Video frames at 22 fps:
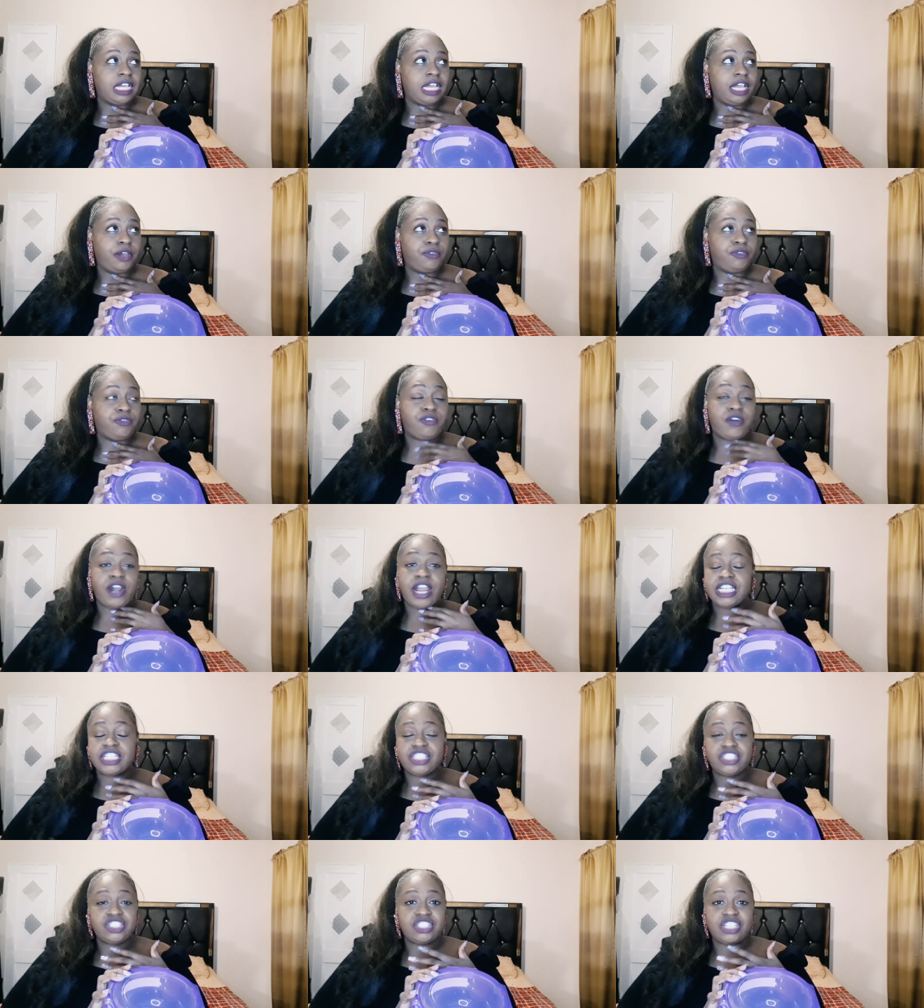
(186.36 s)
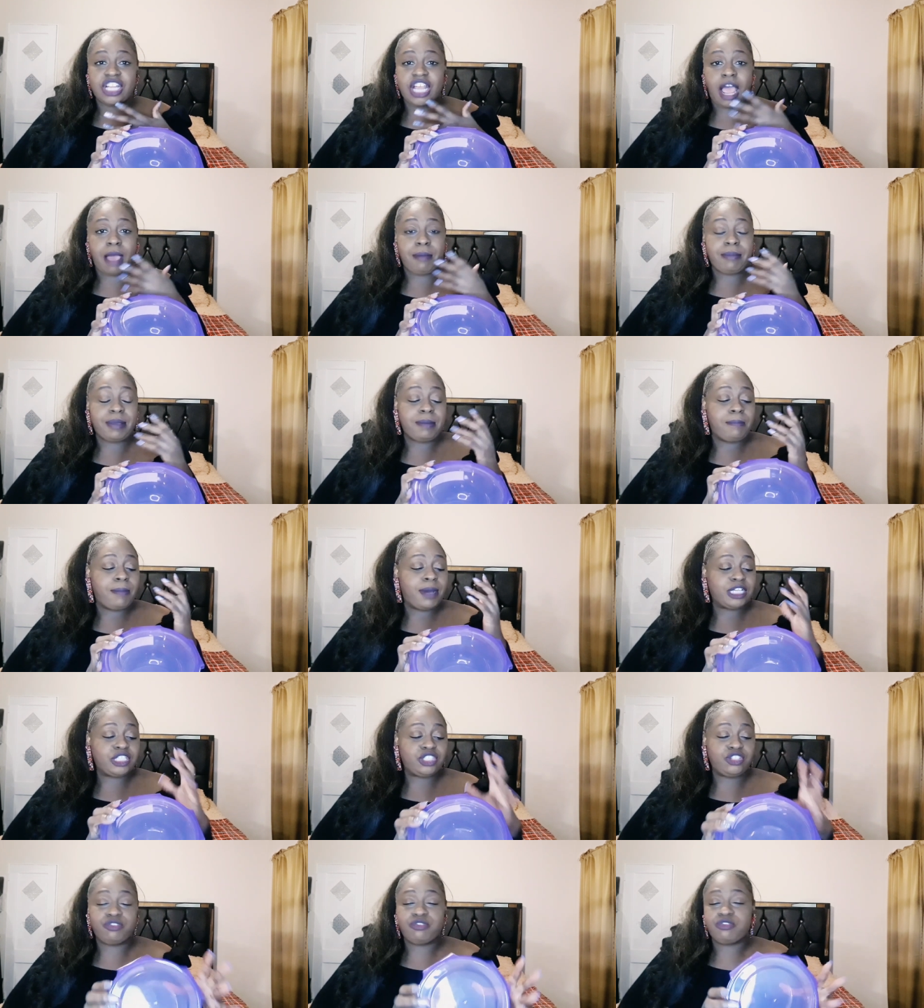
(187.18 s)
fresh. I mean,
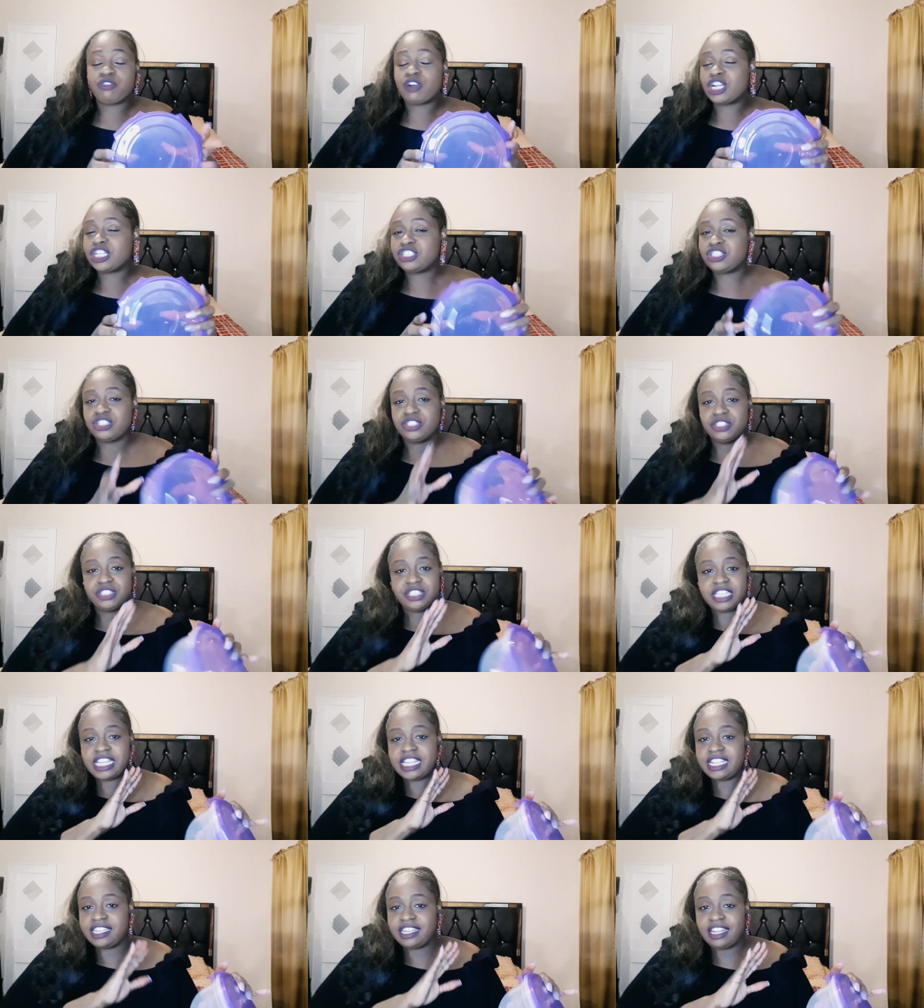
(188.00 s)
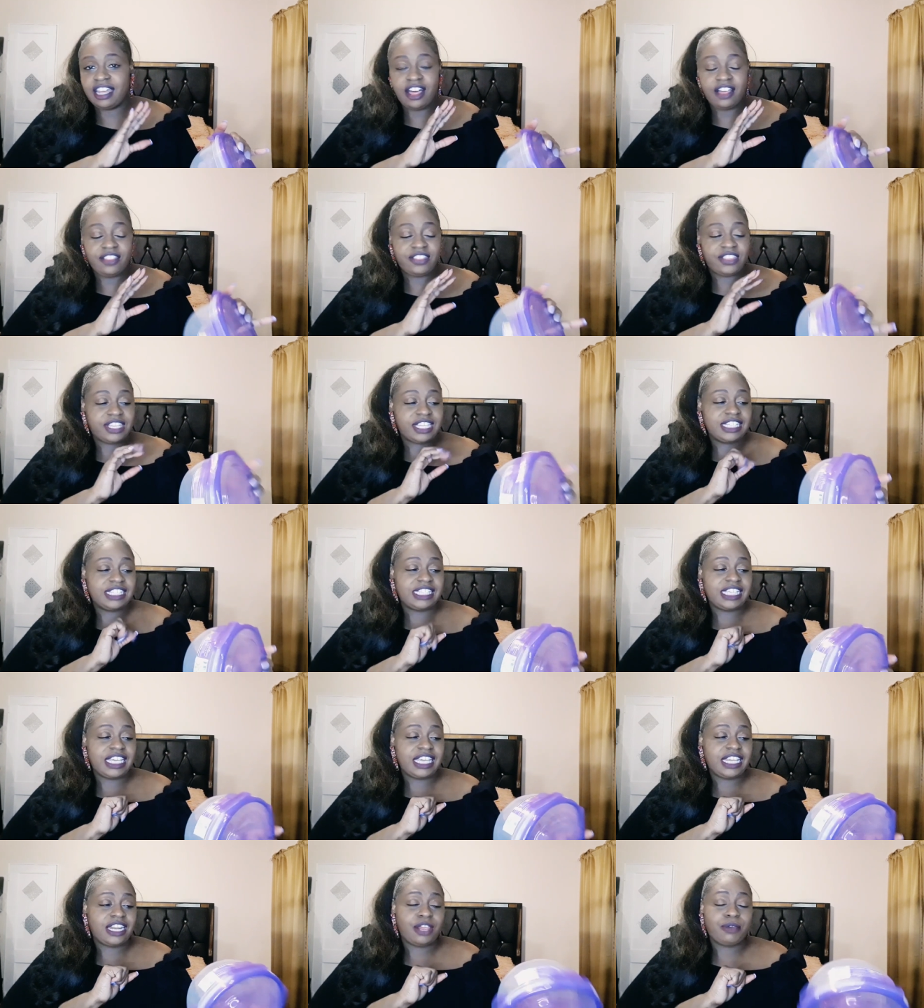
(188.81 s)
much fresher than the other
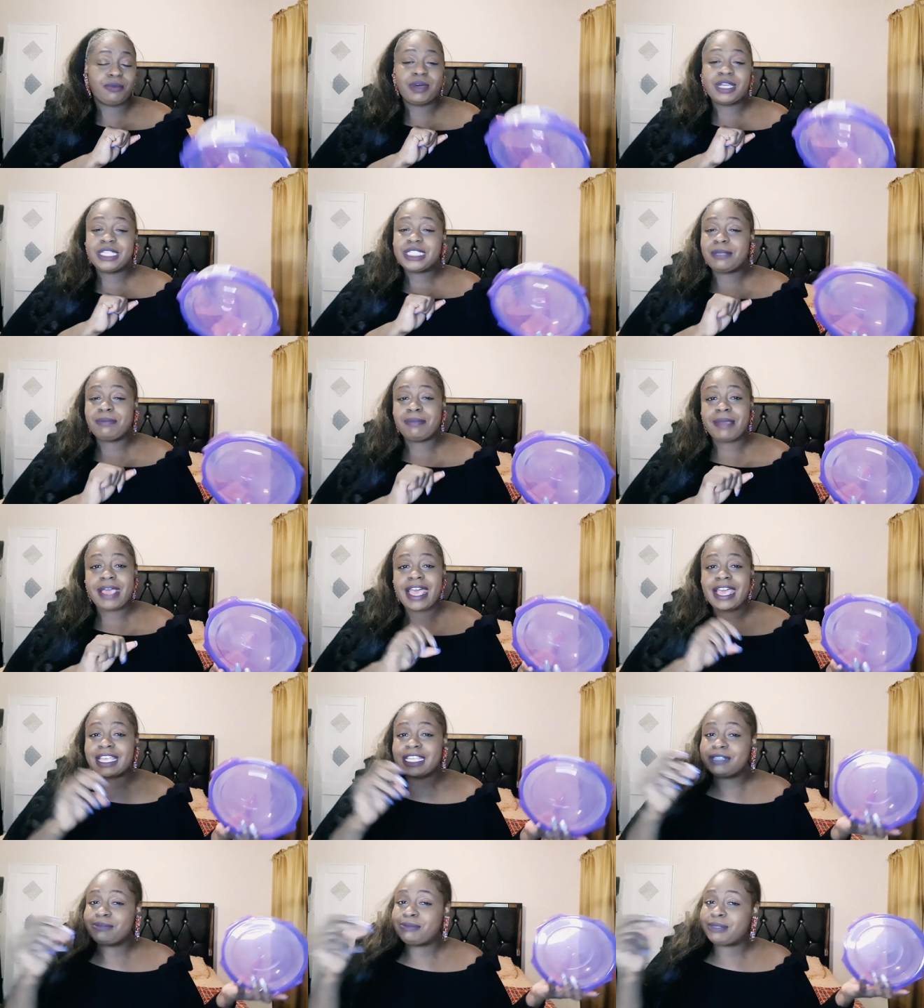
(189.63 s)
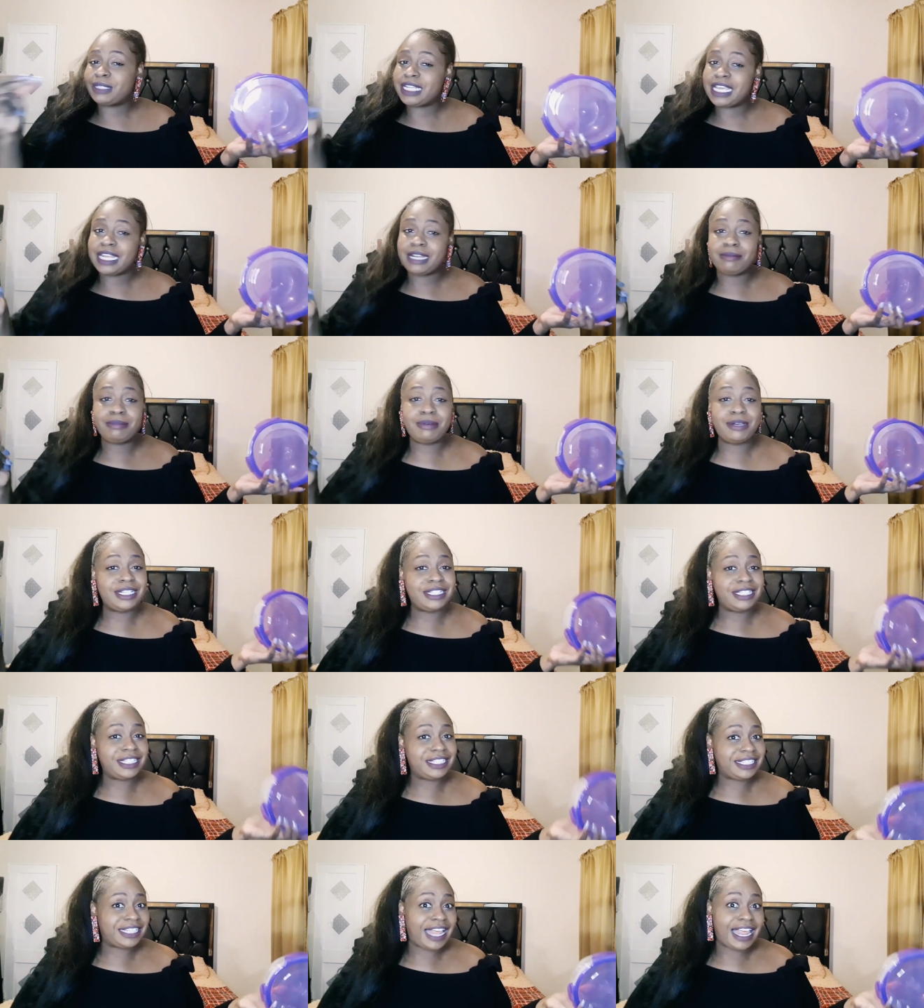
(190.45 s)
container. It wasn't bad because banana
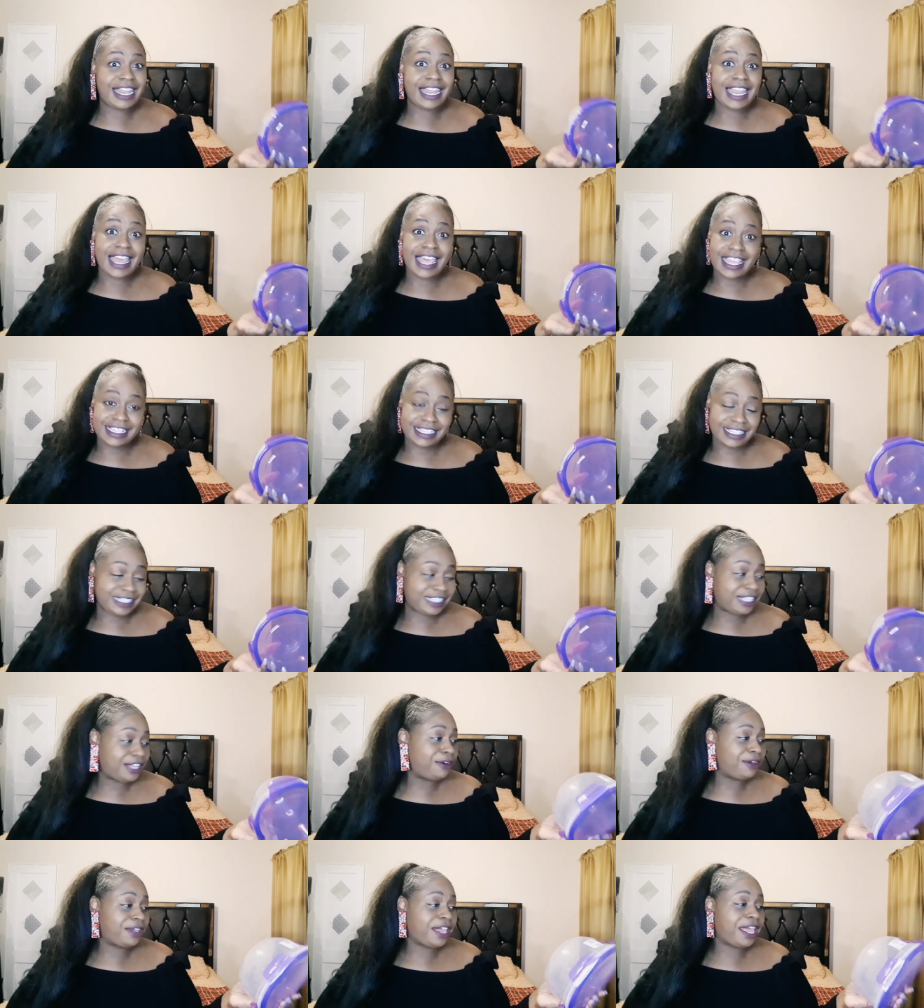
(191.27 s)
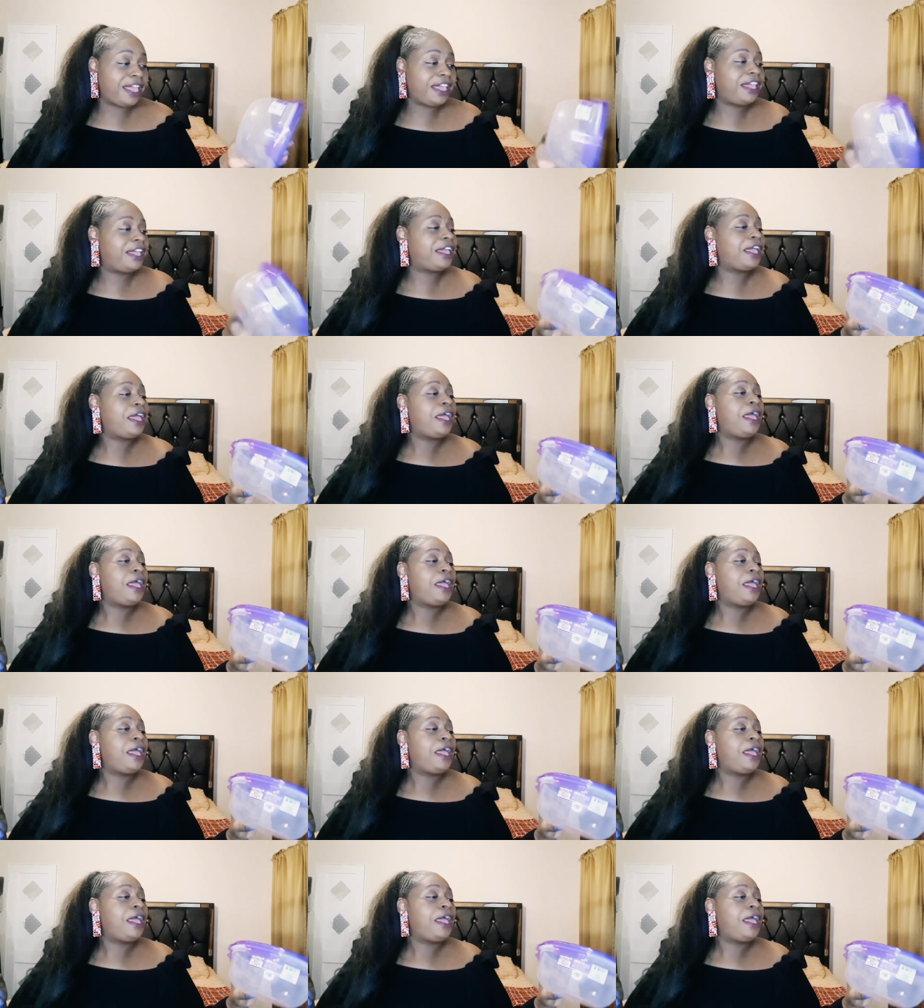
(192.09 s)
pudding does not last, okay?